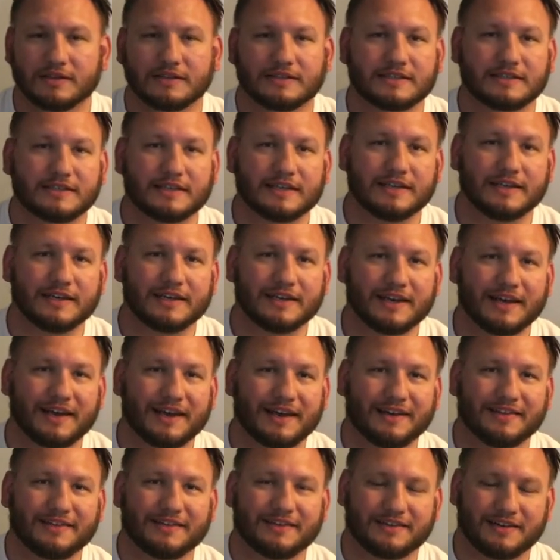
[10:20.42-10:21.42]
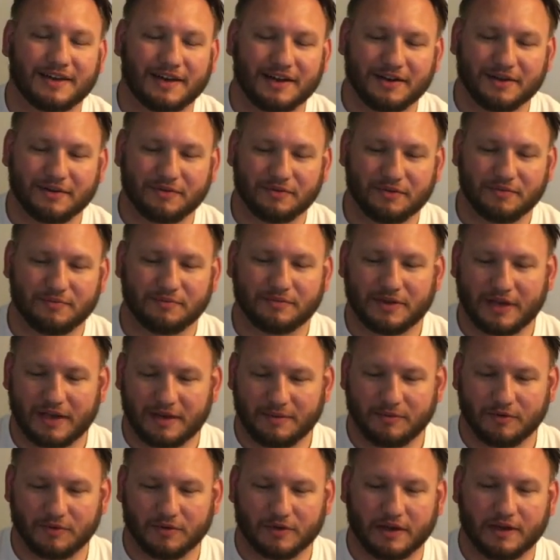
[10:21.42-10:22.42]
sitting at the dining room
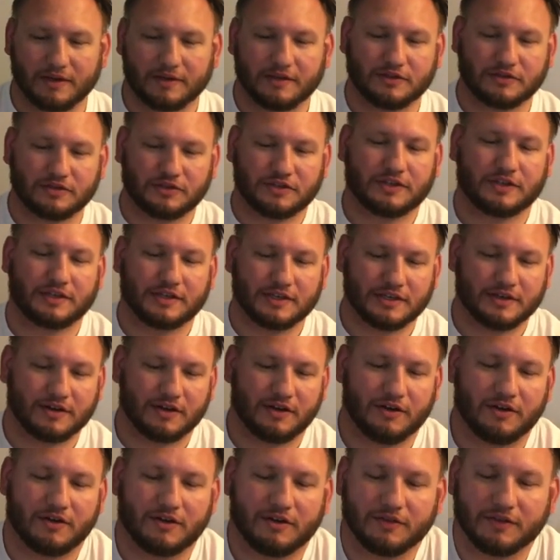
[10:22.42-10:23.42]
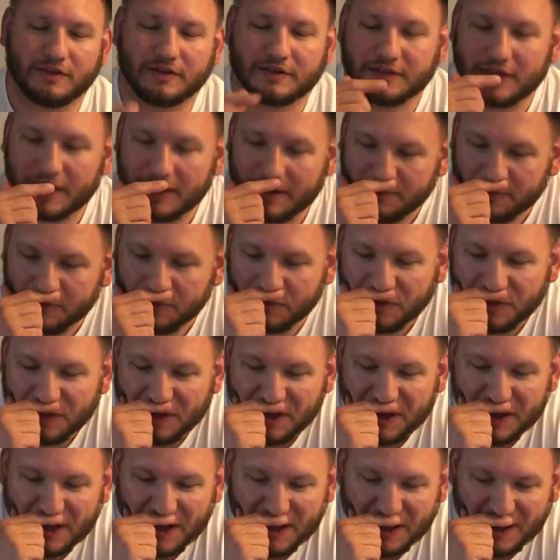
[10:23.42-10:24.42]
table, got the chicken on the table.
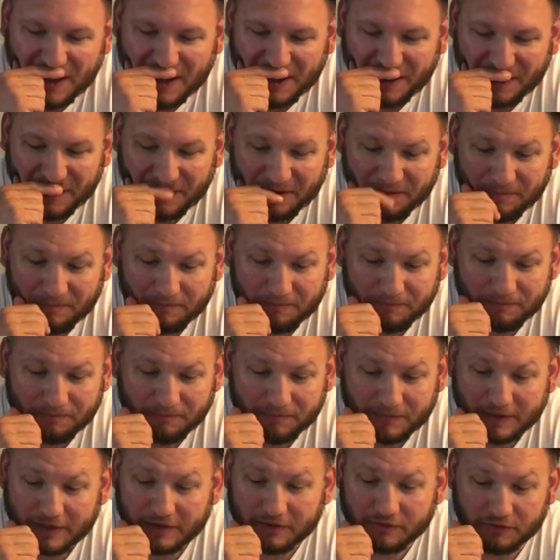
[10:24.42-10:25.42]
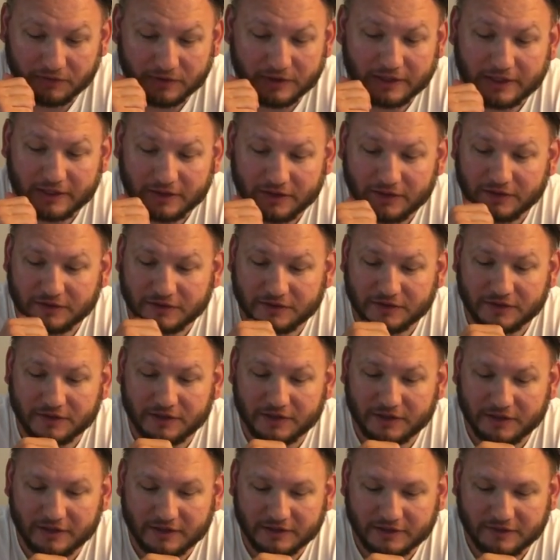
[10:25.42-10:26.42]
It really looks
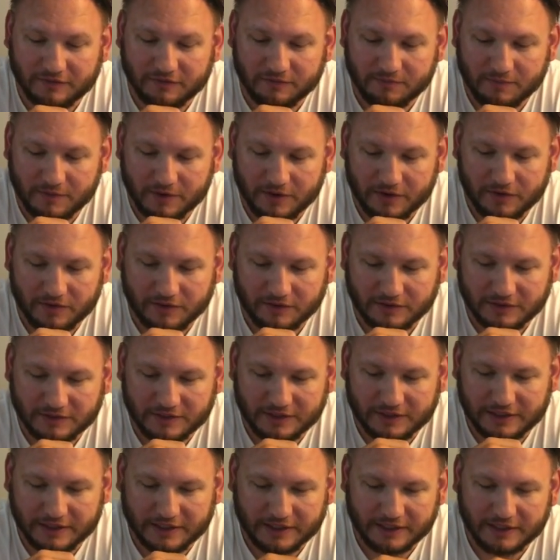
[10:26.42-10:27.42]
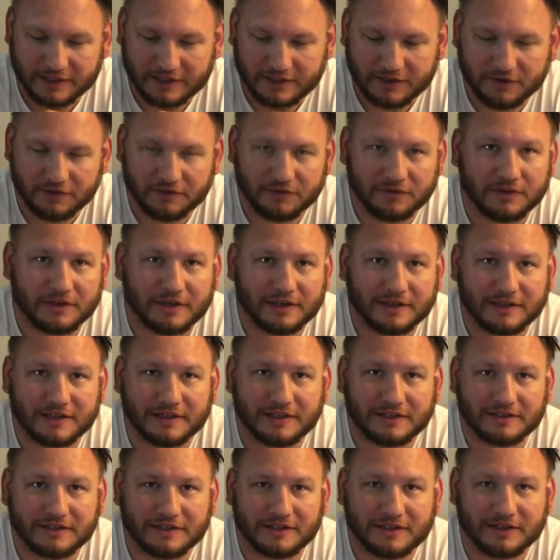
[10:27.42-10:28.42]
good. It looks even better sitting in here than it
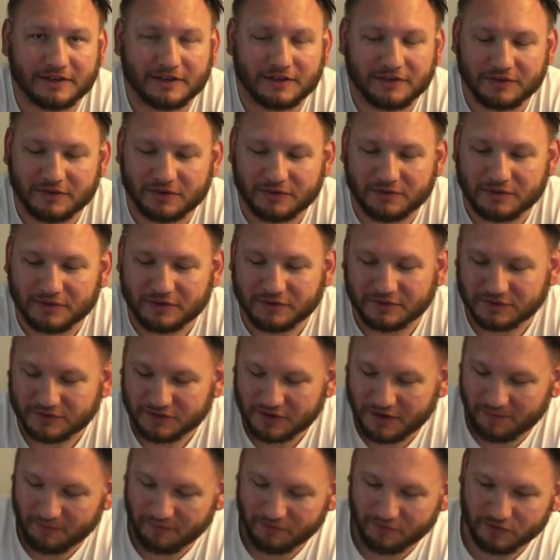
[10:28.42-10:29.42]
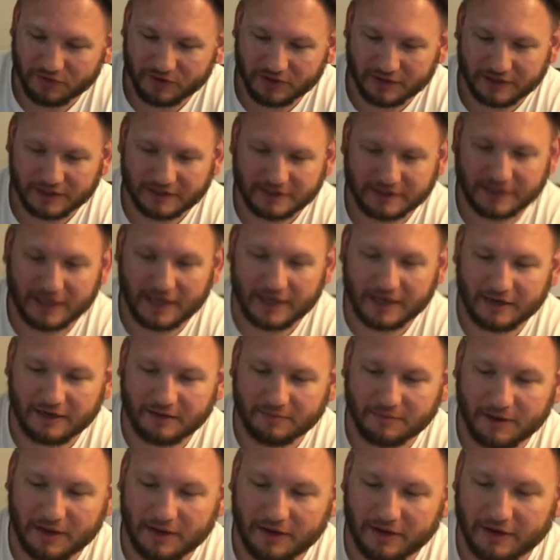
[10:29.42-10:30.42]
did sitting on the grill. So I'm really excited
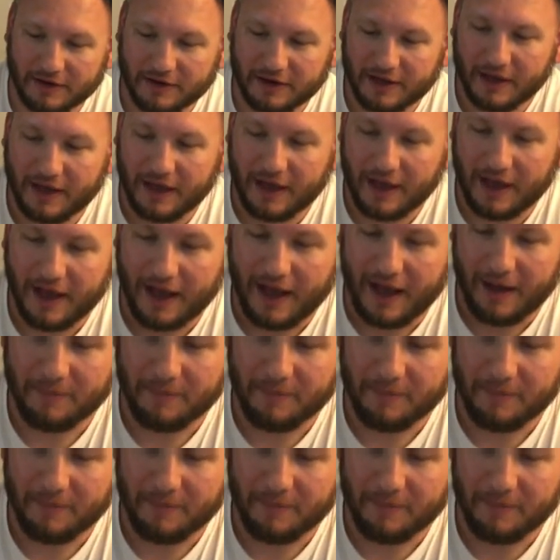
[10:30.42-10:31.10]
about it. I'm